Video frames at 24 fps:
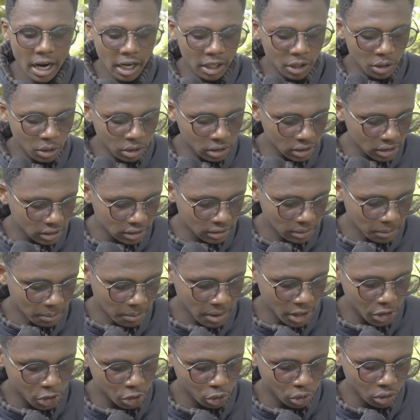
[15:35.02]
adults,
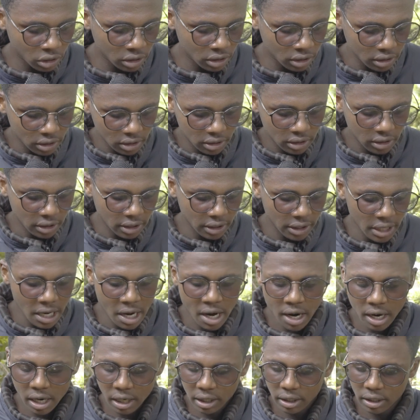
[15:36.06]
Mashon,
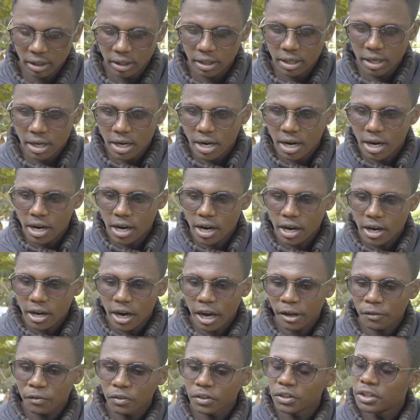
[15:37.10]
Neha,
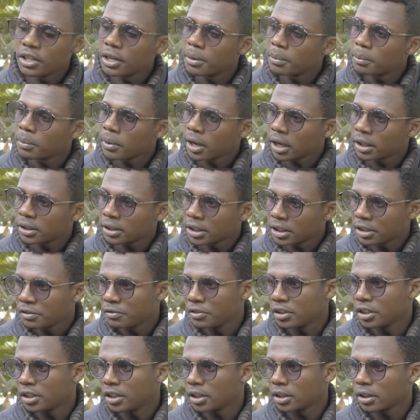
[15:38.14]
I feed them at the
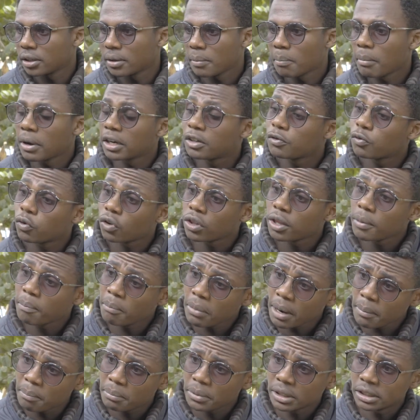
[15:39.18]
evening. But for the
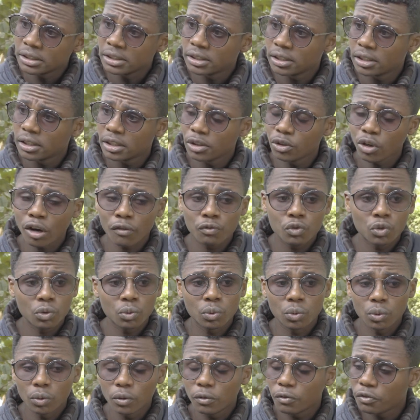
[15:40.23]
puppies, you have to
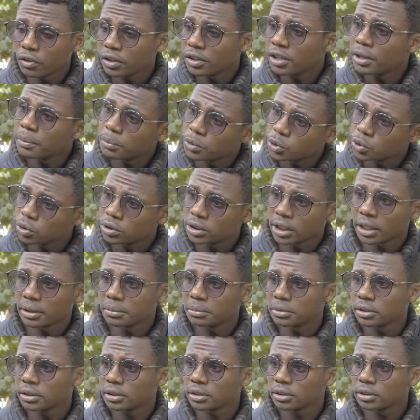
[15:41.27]
feed them 2
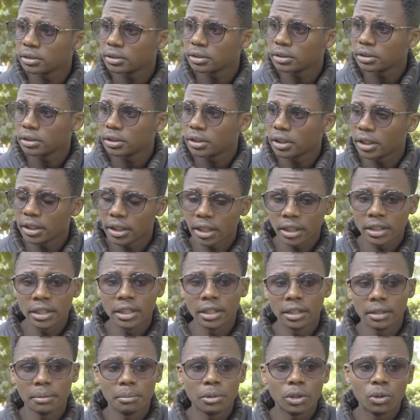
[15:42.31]
times in a
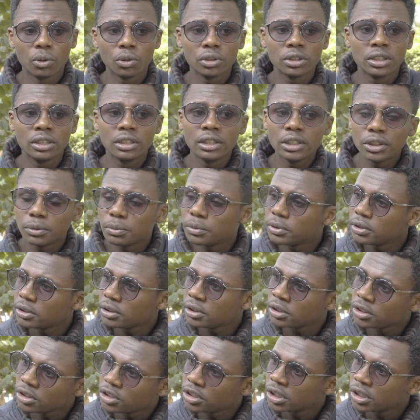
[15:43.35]
day, because this is